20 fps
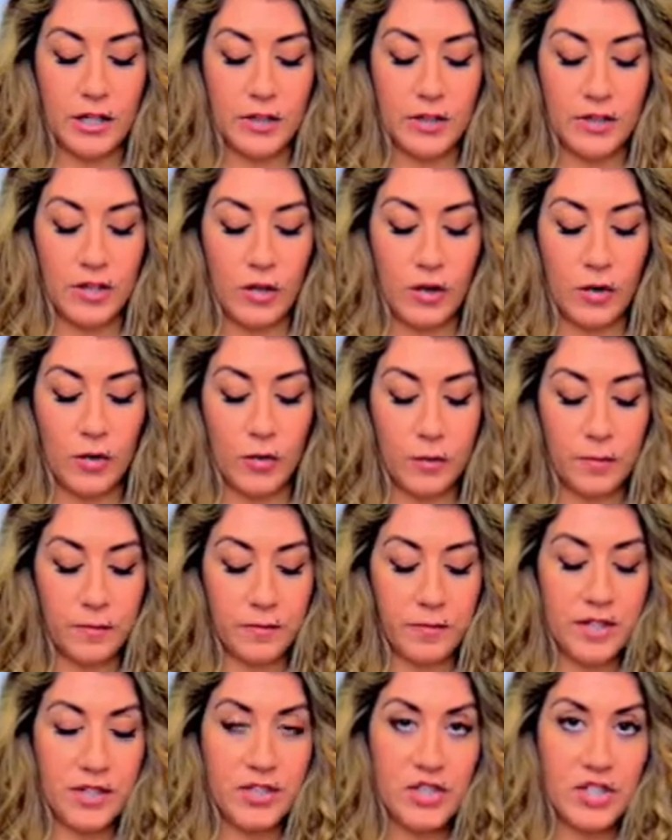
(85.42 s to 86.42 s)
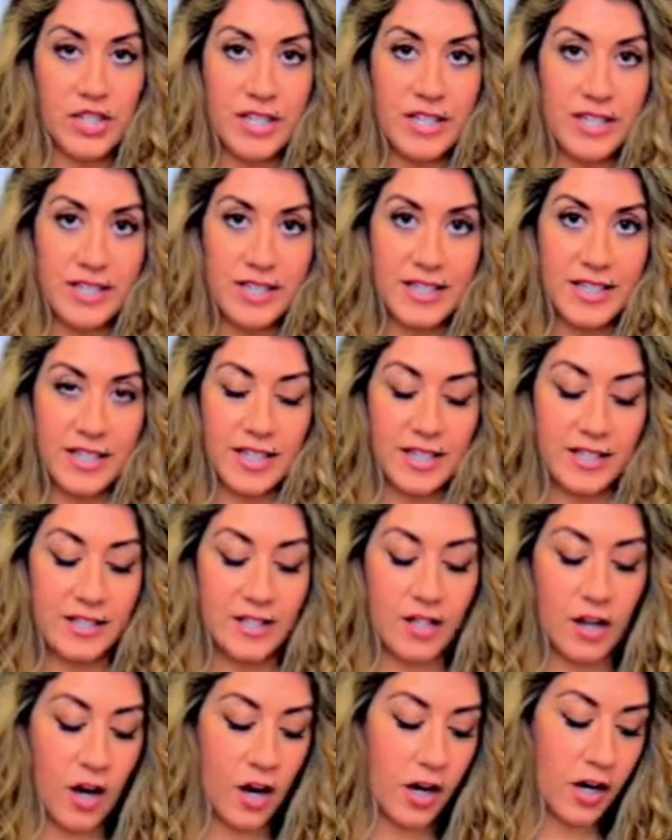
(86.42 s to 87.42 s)
So chia seeds
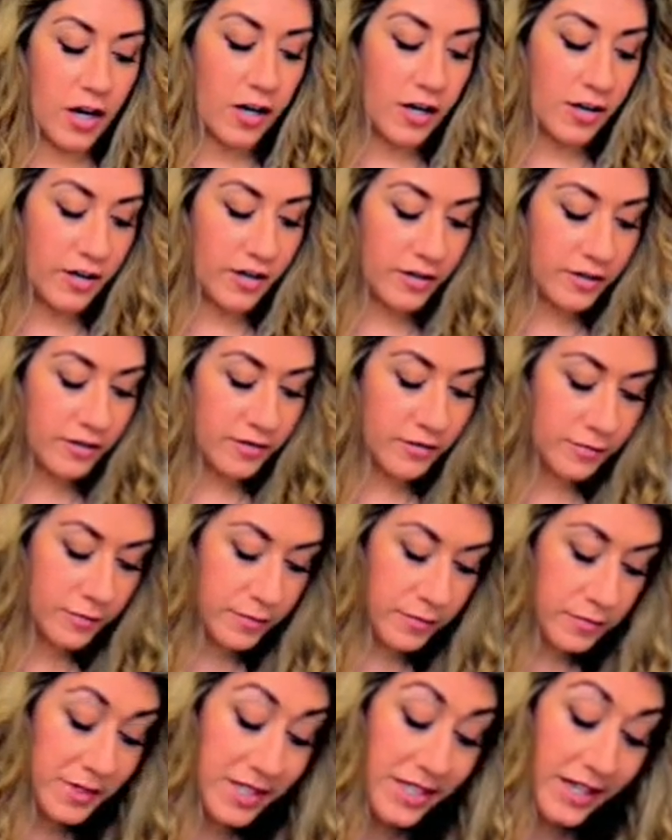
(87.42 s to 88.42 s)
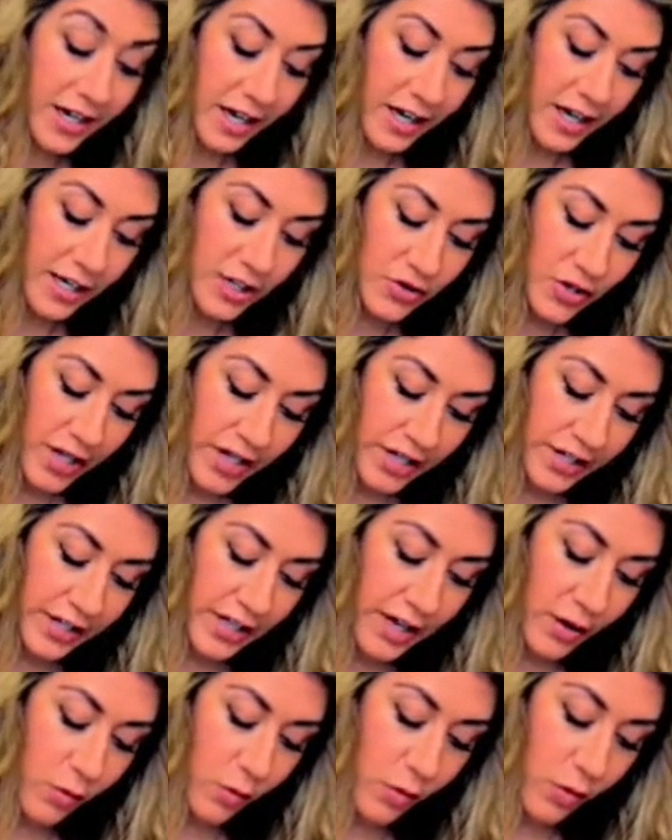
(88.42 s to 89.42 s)
are dehydrated,
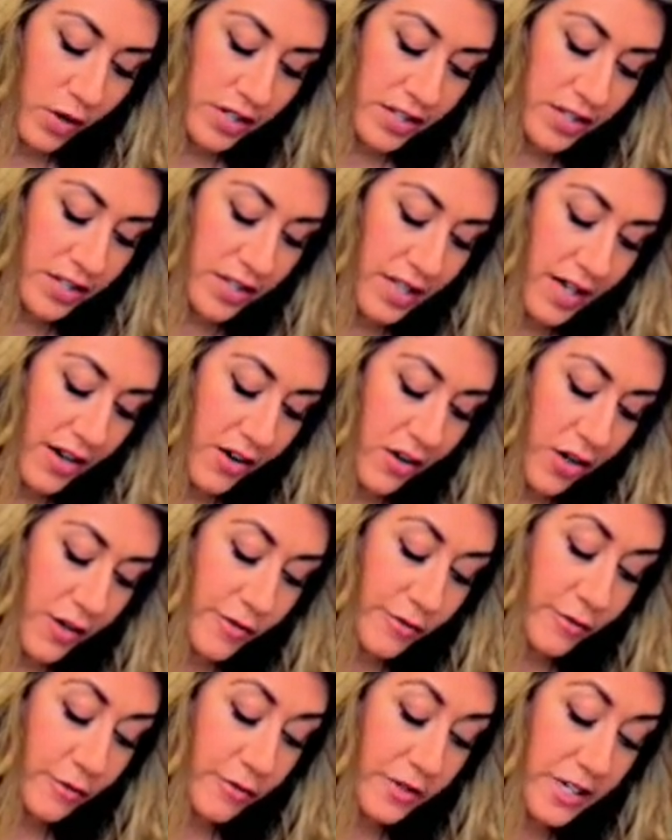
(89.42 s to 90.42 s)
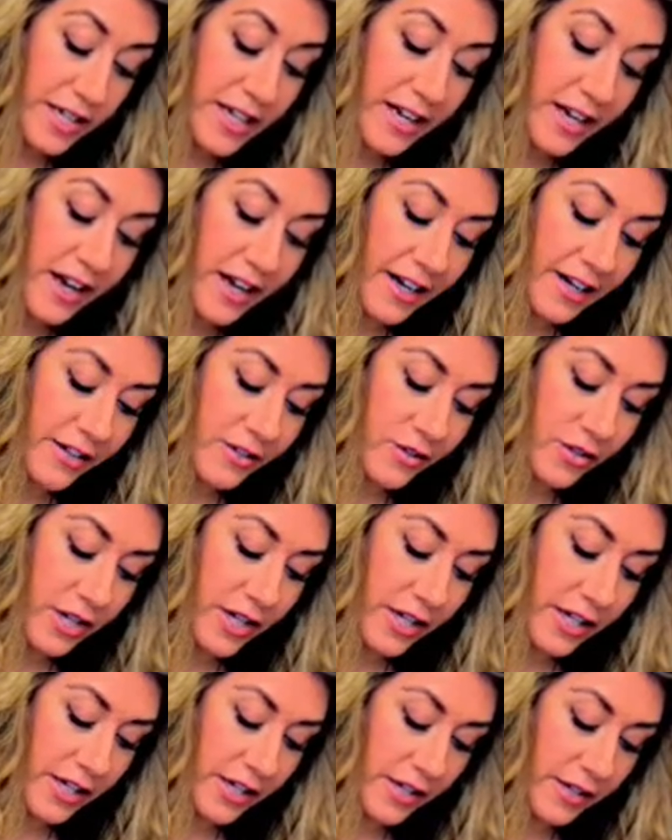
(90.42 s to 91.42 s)
and once they are
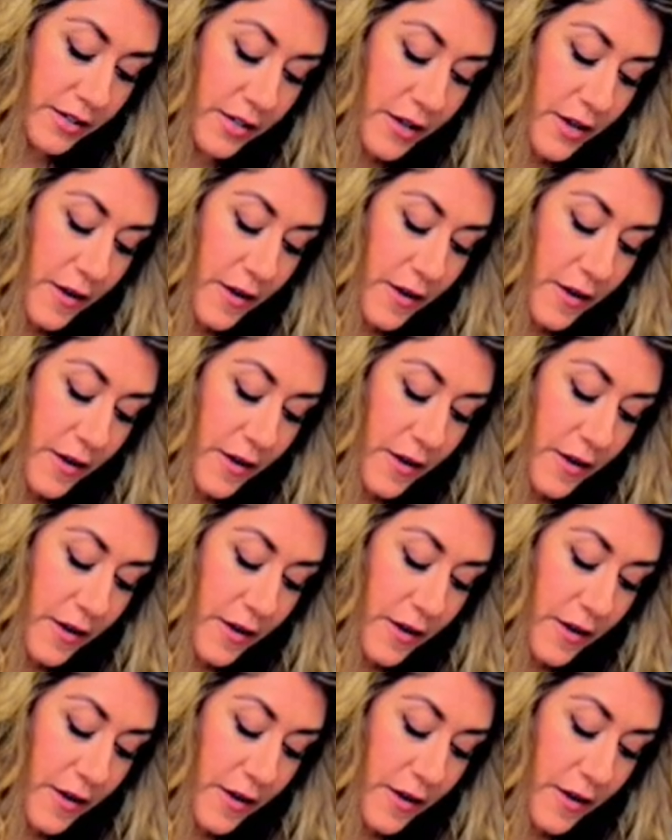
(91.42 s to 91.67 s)
rehydrated,